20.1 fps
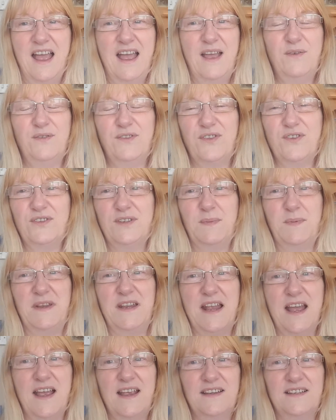I thought it'd be
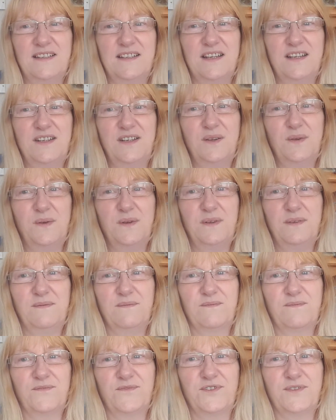nice to do
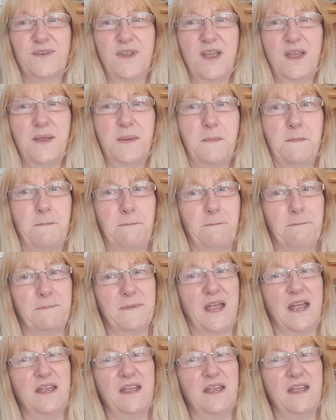a, um,